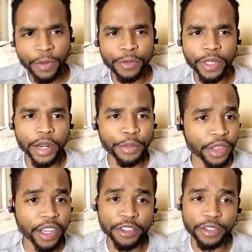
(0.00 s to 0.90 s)
we got to
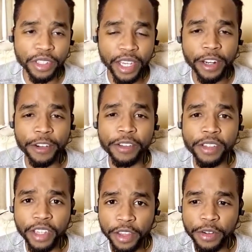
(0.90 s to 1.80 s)
bring the country together
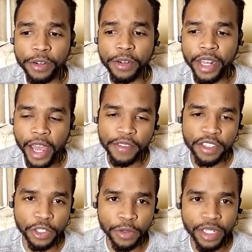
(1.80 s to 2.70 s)
and have
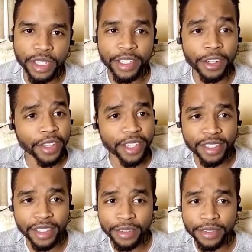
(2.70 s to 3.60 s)
this unity and all that
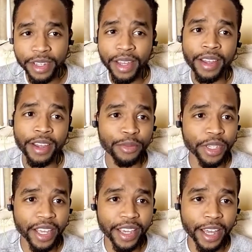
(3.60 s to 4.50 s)
stuff.
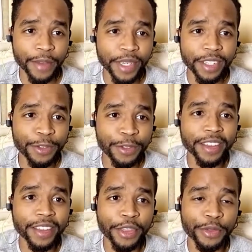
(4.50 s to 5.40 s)
But I mean, you
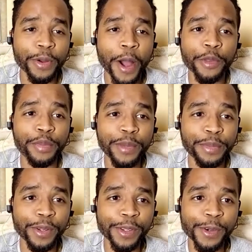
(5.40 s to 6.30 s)
got to throw out the
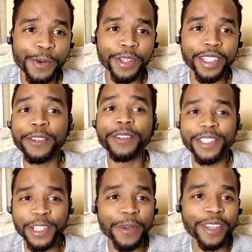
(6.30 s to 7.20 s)
people who are literally
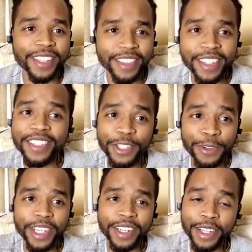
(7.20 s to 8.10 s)
sowing the
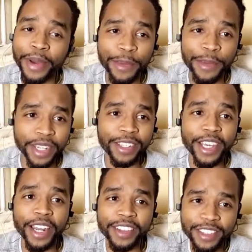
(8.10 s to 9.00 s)
disunion. In my opinion,
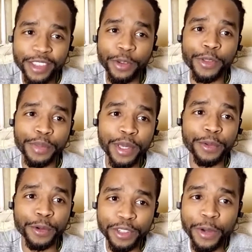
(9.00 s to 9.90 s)
you got to throw the
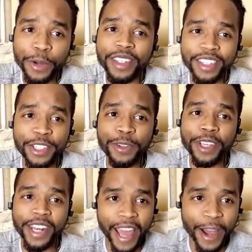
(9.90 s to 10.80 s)
people who are sowing the
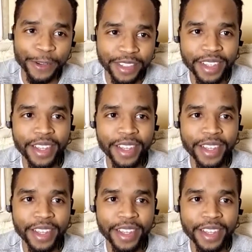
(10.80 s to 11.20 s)
disunion out,